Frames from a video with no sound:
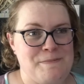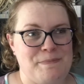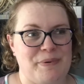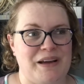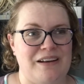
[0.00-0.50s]

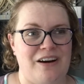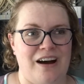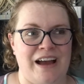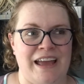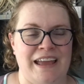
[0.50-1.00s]
But
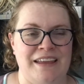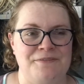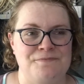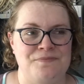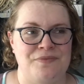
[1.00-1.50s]
I
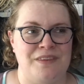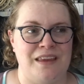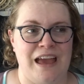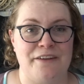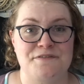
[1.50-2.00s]

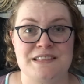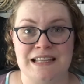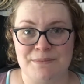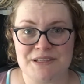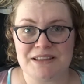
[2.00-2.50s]
have
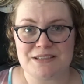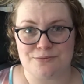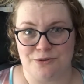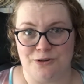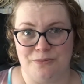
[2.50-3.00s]
slept in this
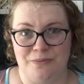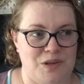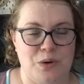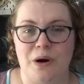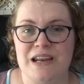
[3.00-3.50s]
room
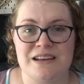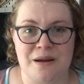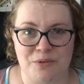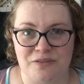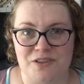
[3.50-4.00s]
quite a
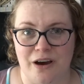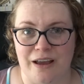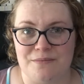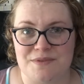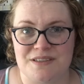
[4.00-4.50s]
number of
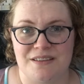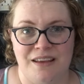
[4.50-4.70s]
times,